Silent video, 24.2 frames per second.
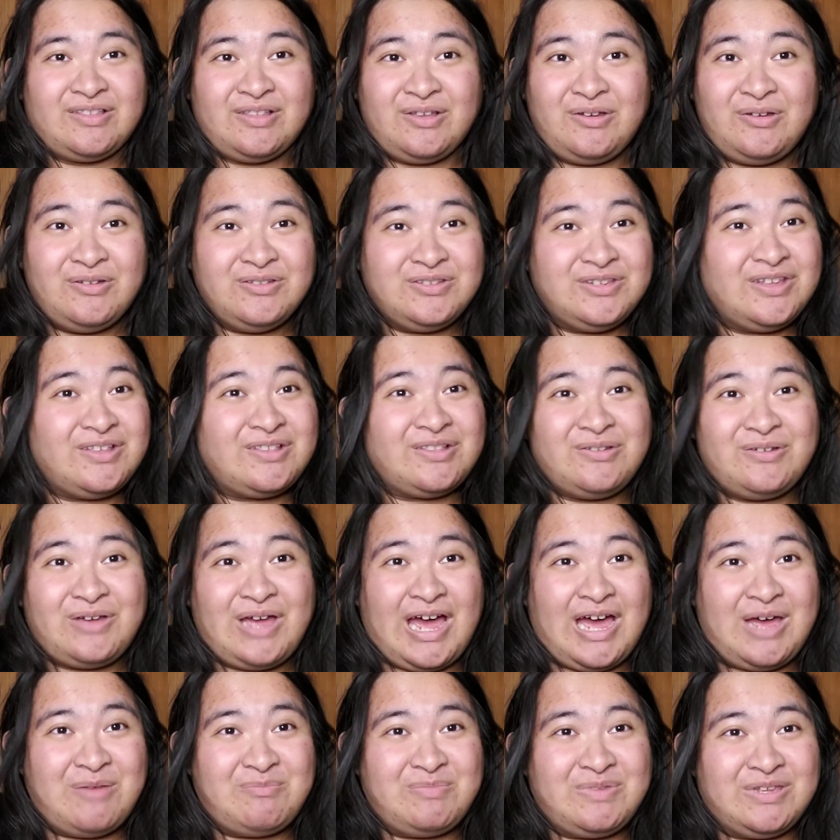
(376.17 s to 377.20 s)
So it just so
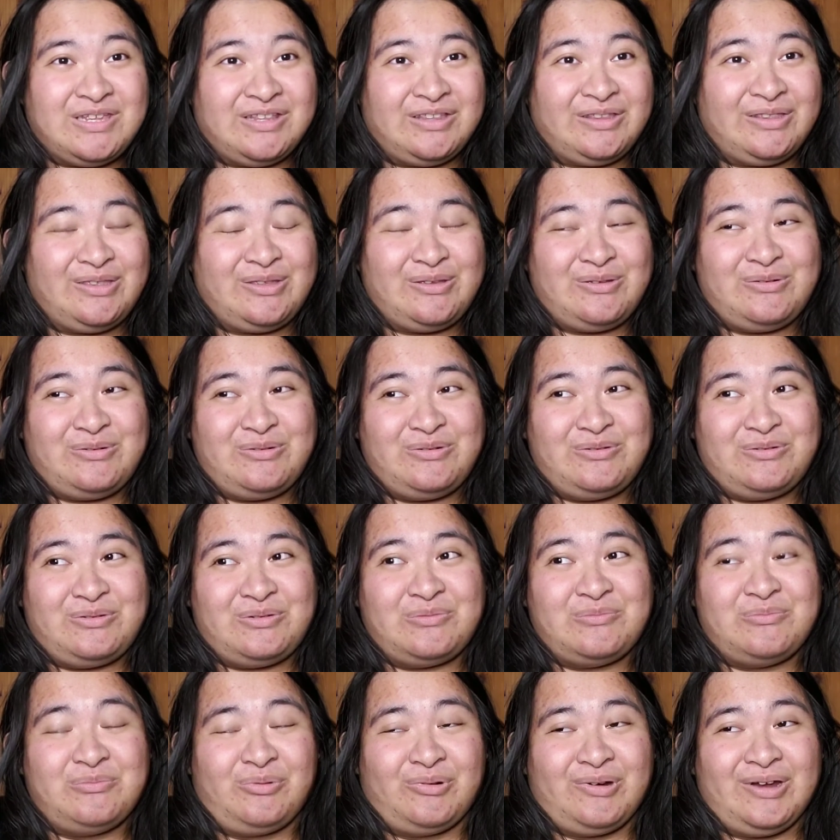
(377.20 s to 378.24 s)
happened to
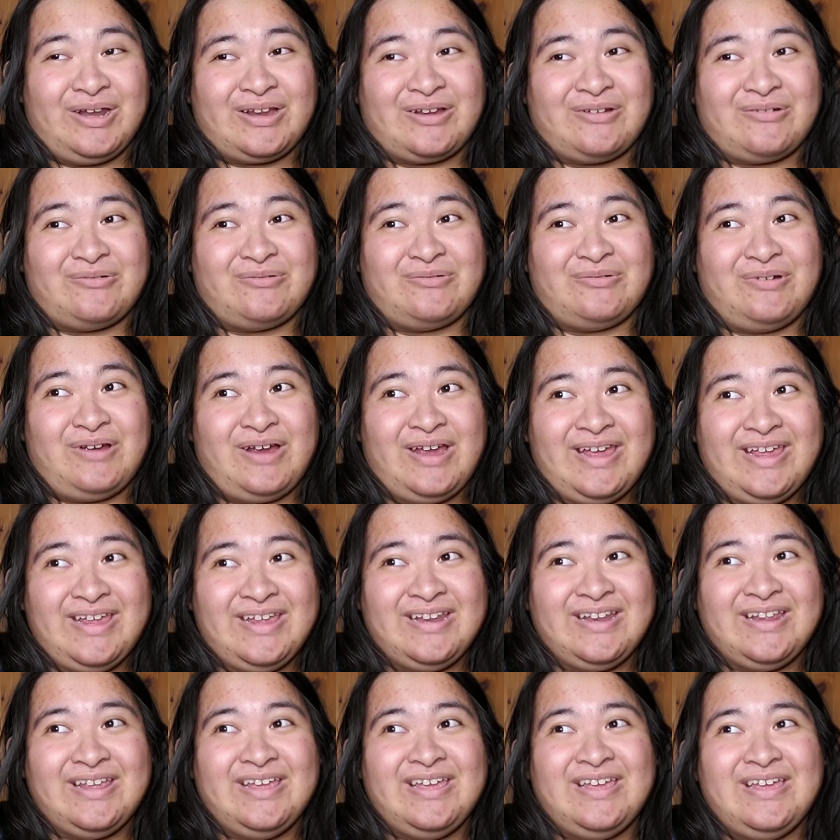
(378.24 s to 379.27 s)
brick
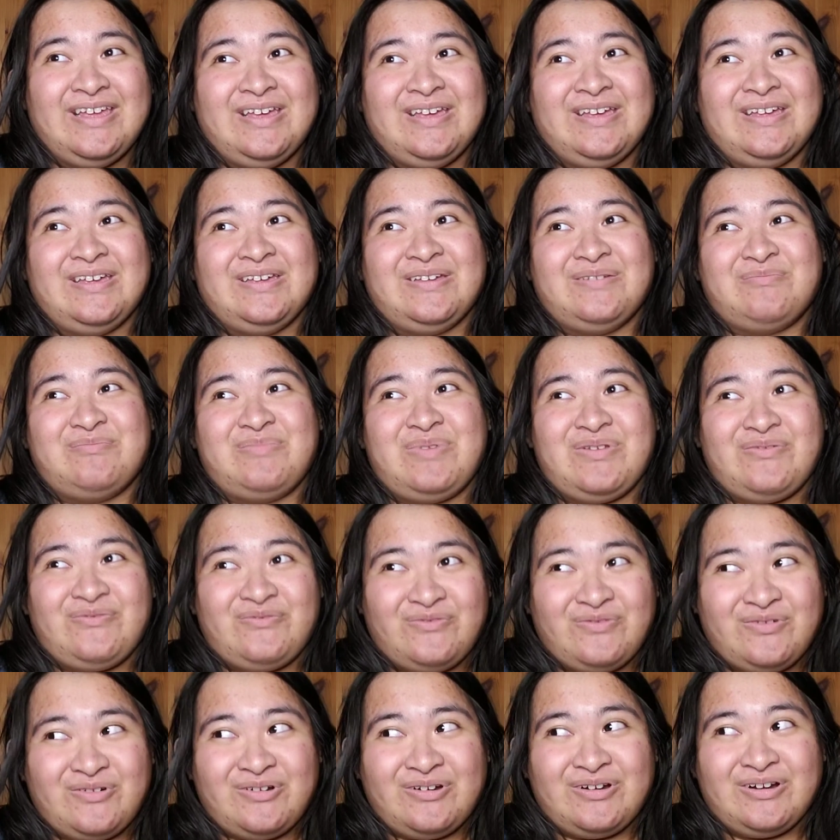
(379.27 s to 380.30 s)
right
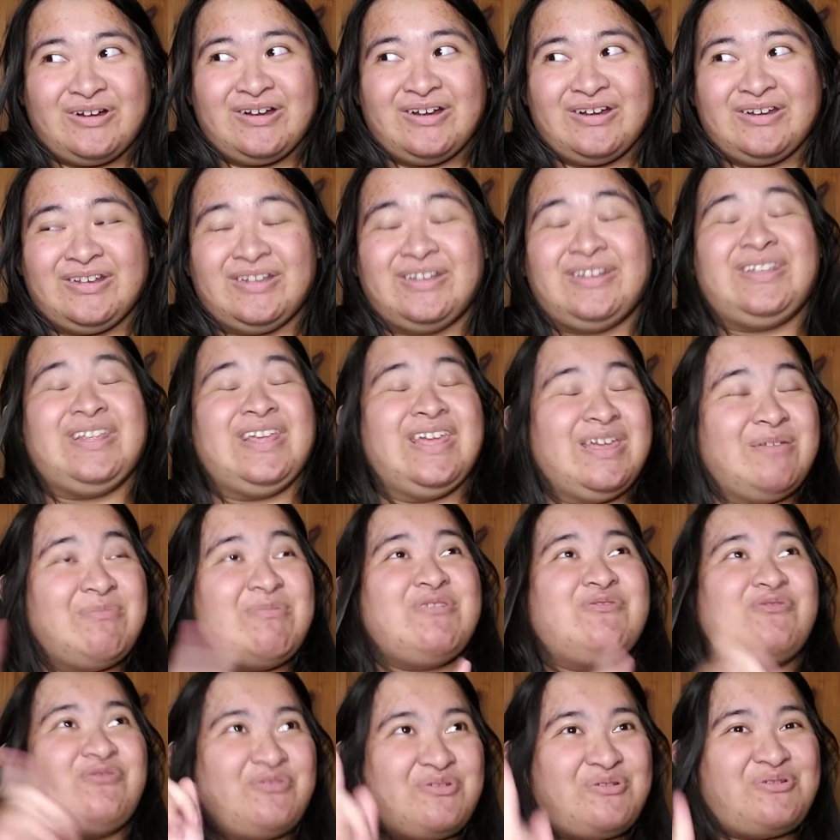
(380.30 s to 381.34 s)
before the day
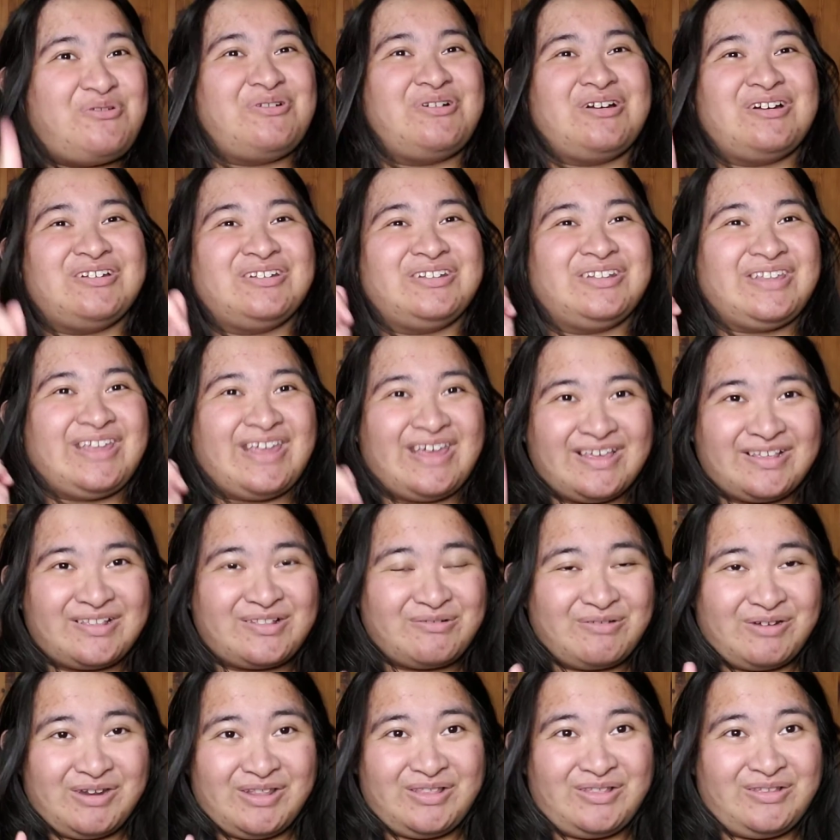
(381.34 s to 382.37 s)
before the
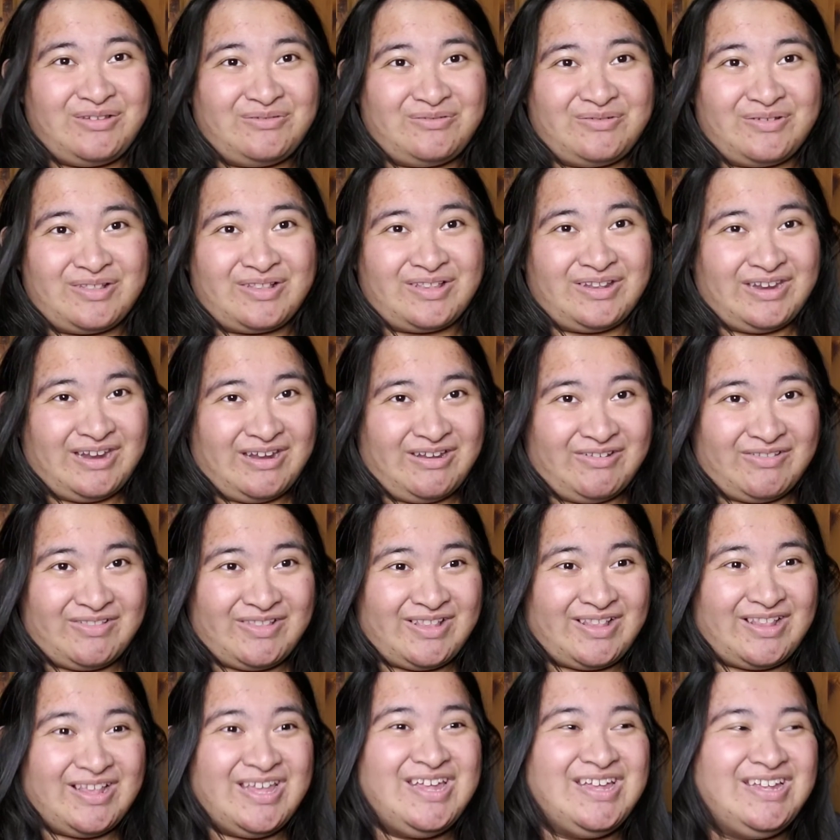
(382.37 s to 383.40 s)
S22 was
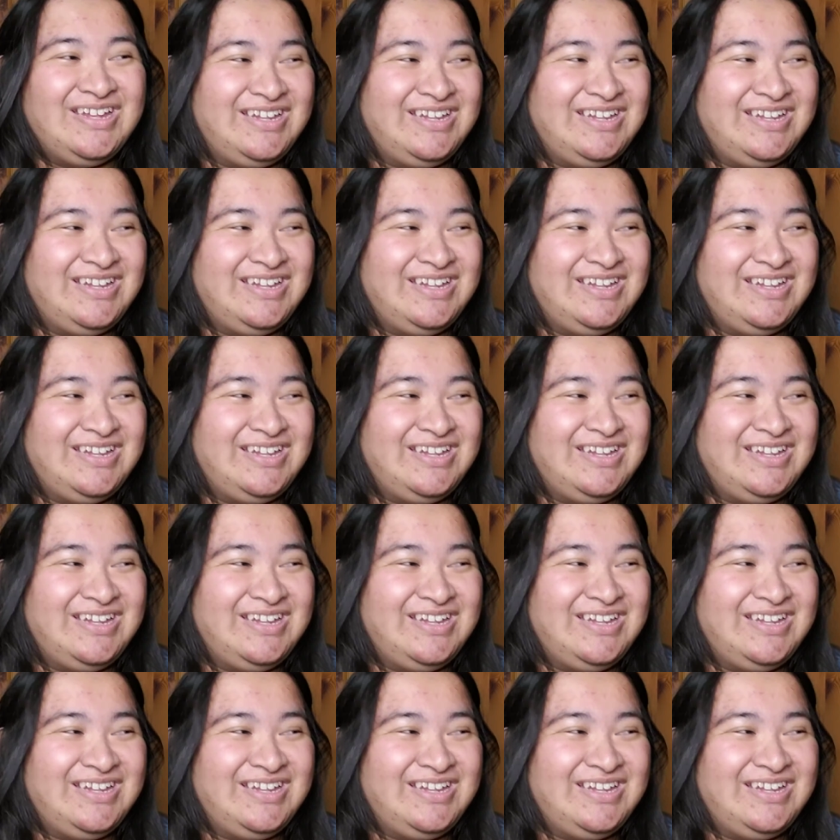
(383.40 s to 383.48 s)
announced.